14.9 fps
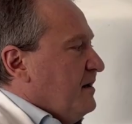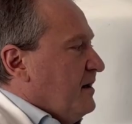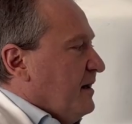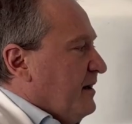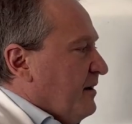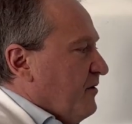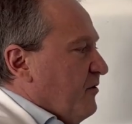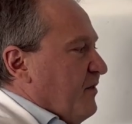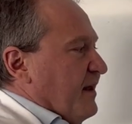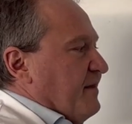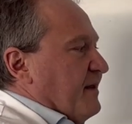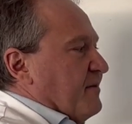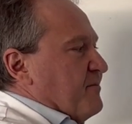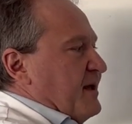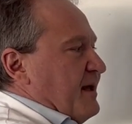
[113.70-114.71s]
Another thing
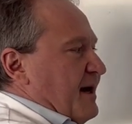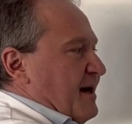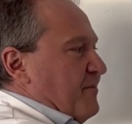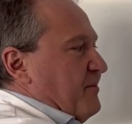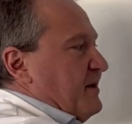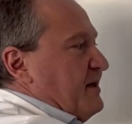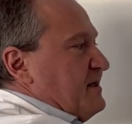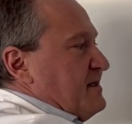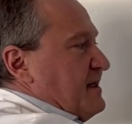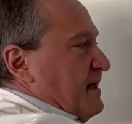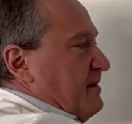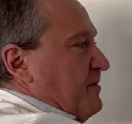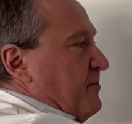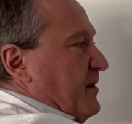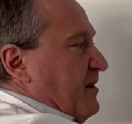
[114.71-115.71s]
that may happen is
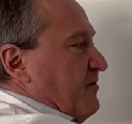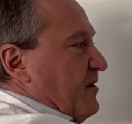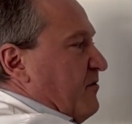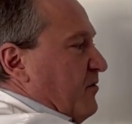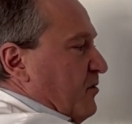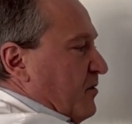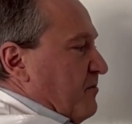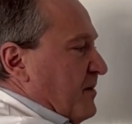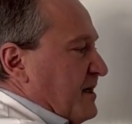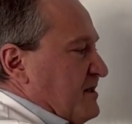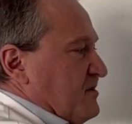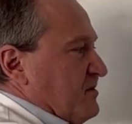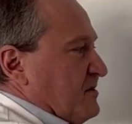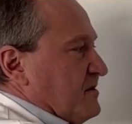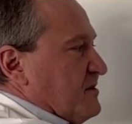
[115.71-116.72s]
that the pelvic floor
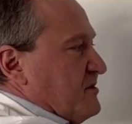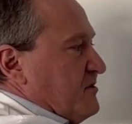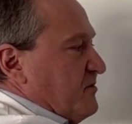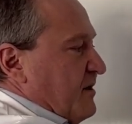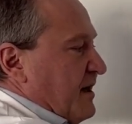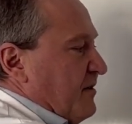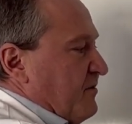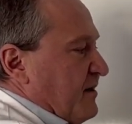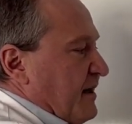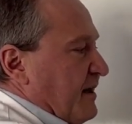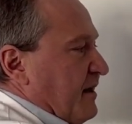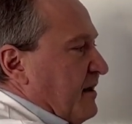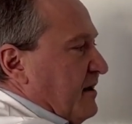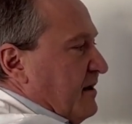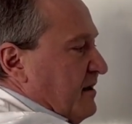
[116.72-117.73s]
muscles surrounding
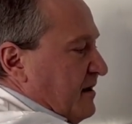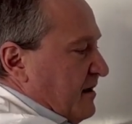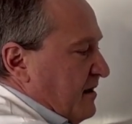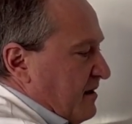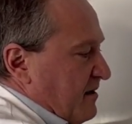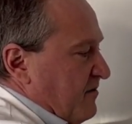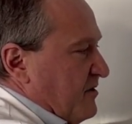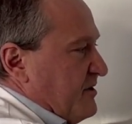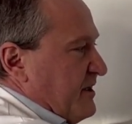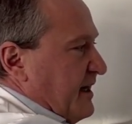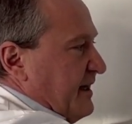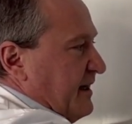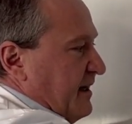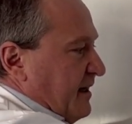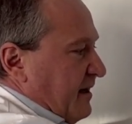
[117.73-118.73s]
the
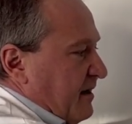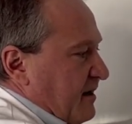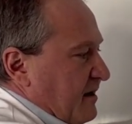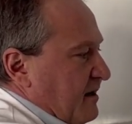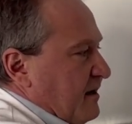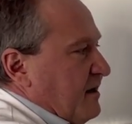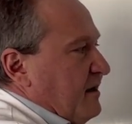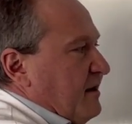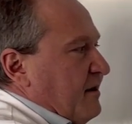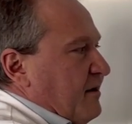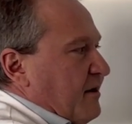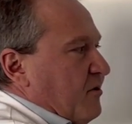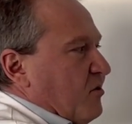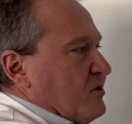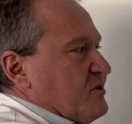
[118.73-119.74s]
vagina
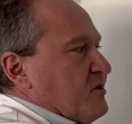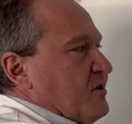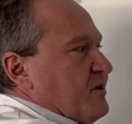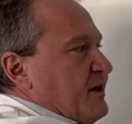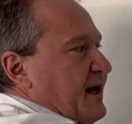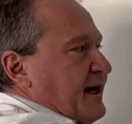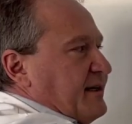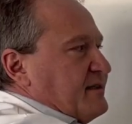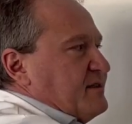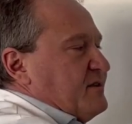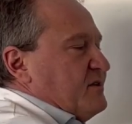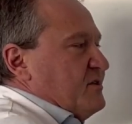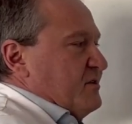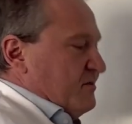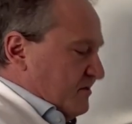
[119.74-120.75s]
and also connects
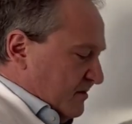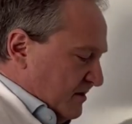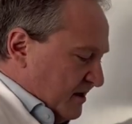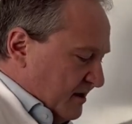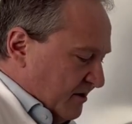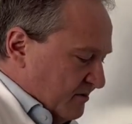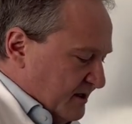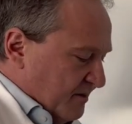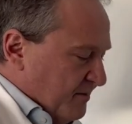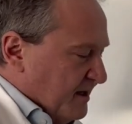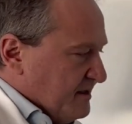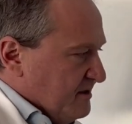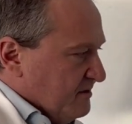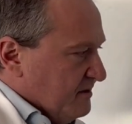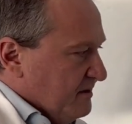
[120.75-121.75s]
to the closing
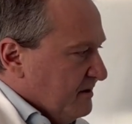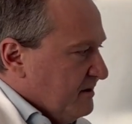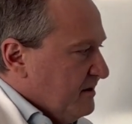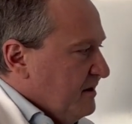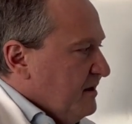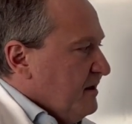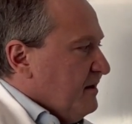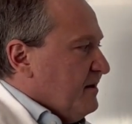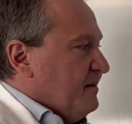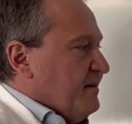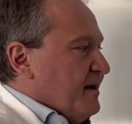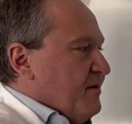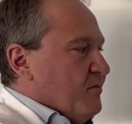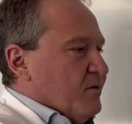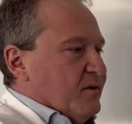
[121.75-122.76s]
muscle, that
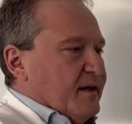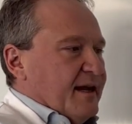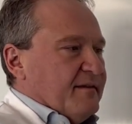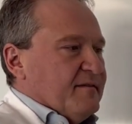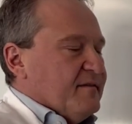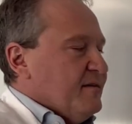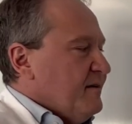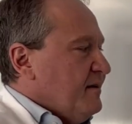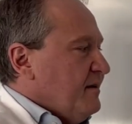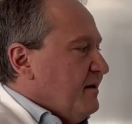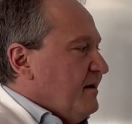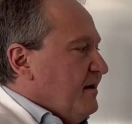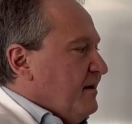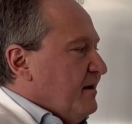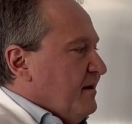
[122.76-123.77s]
they will get
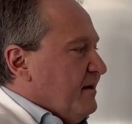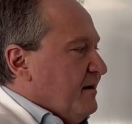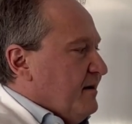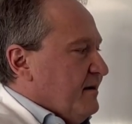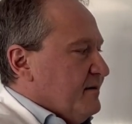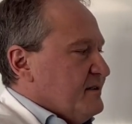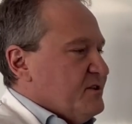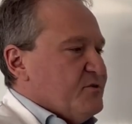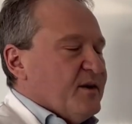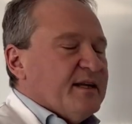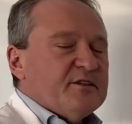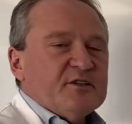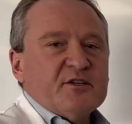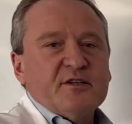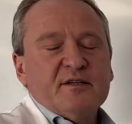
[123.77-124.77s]

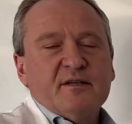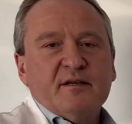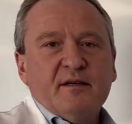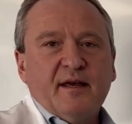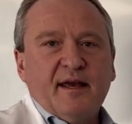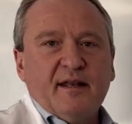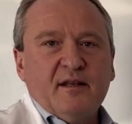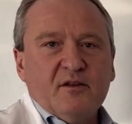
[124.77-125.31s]
stretched and